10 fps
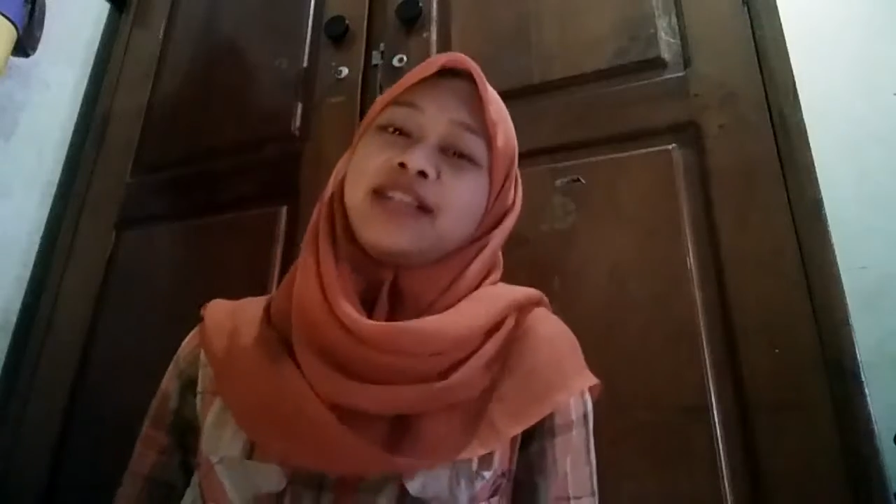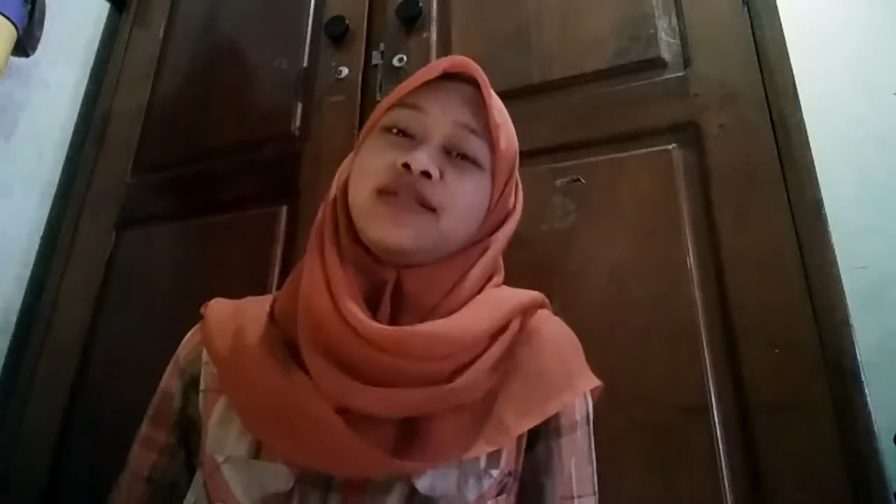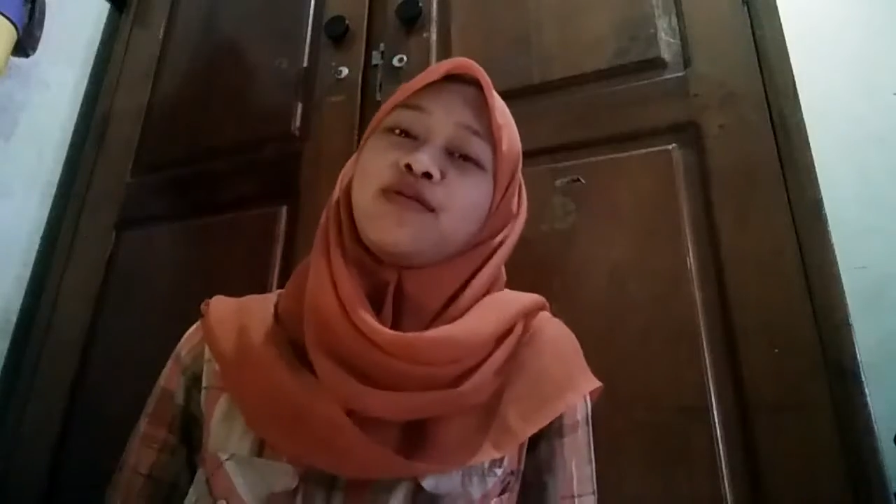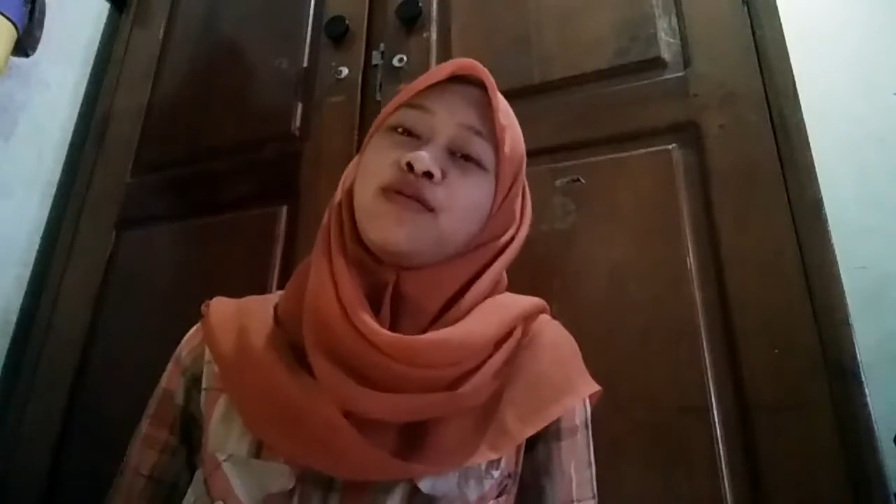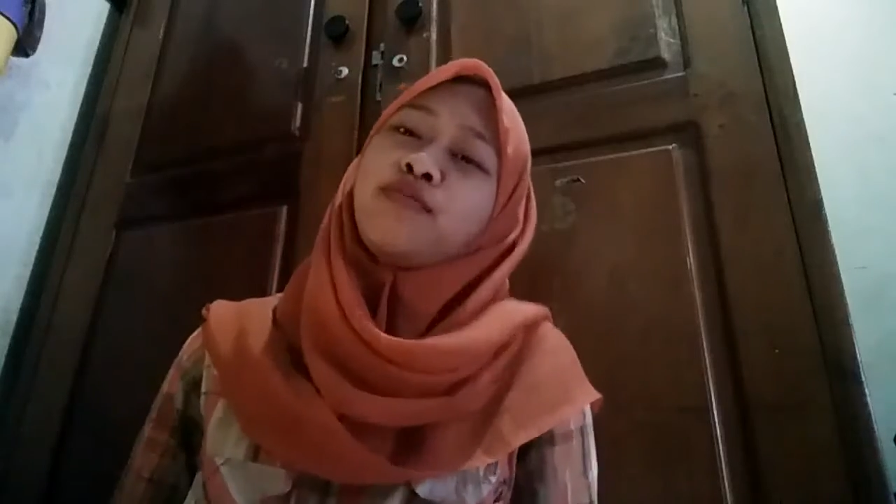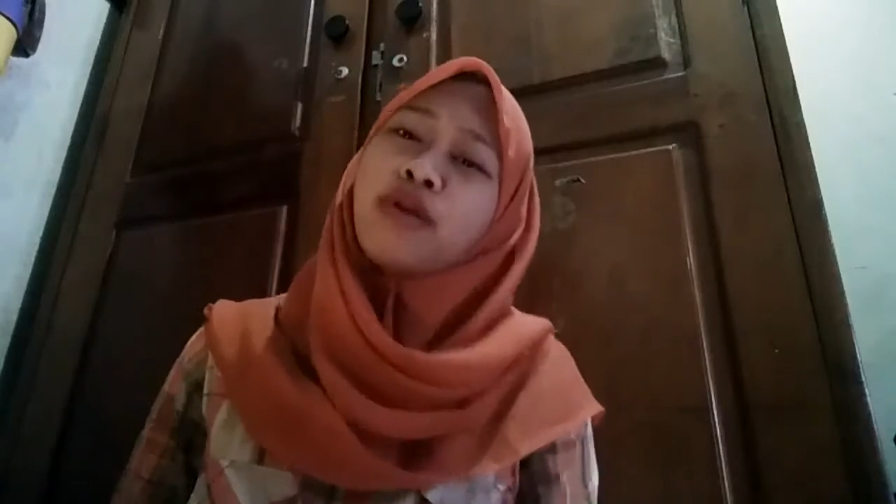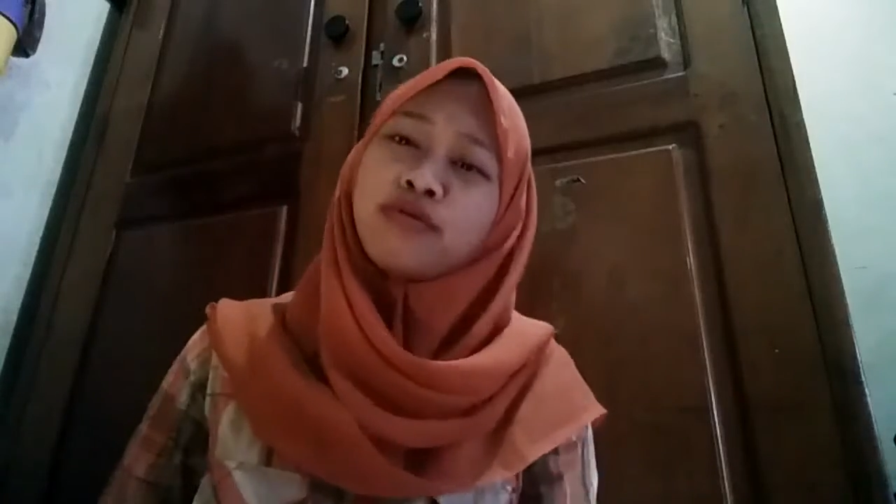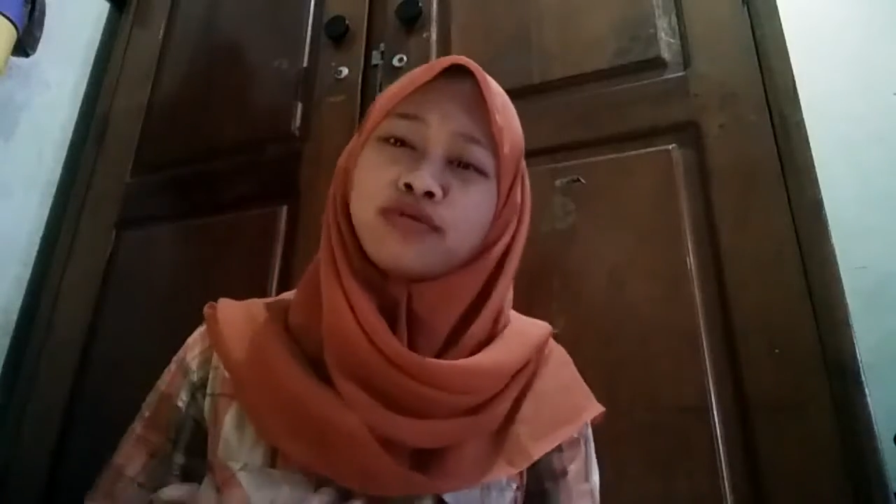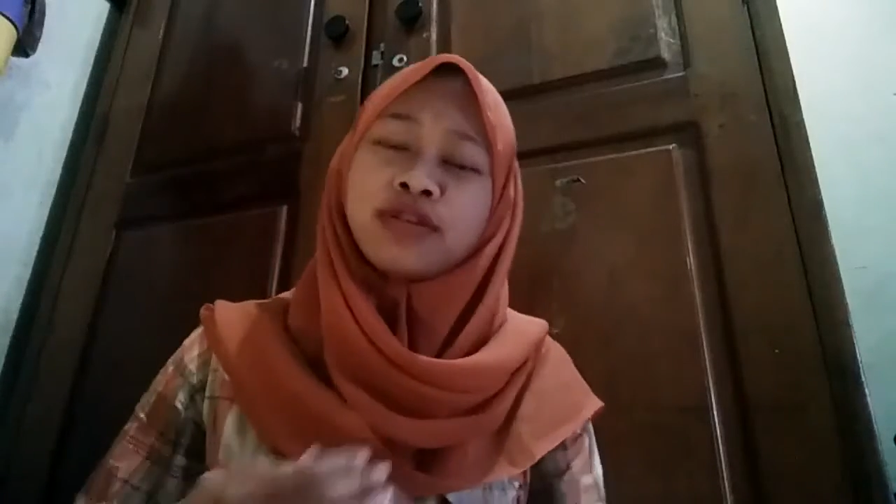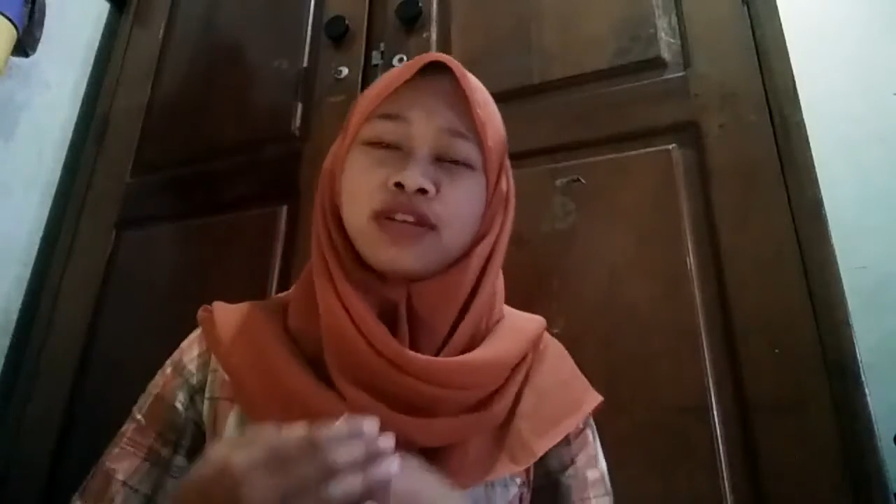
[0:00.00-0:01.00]
is all
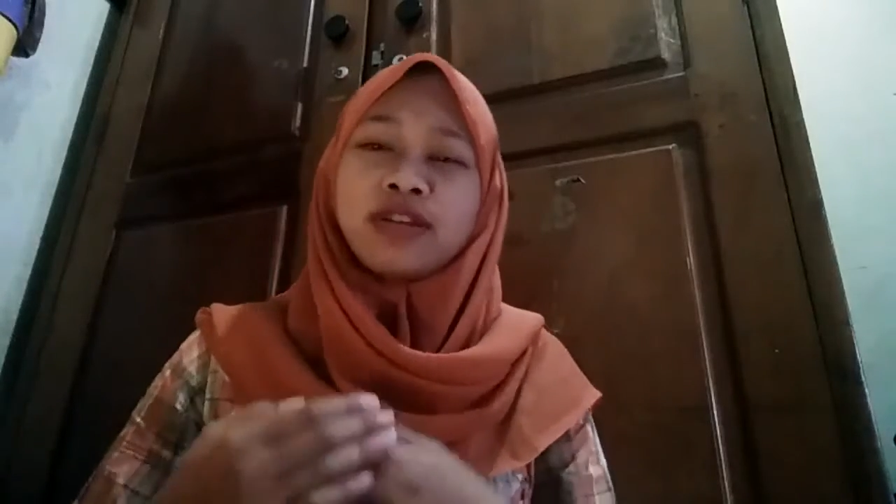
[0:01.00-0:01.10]
about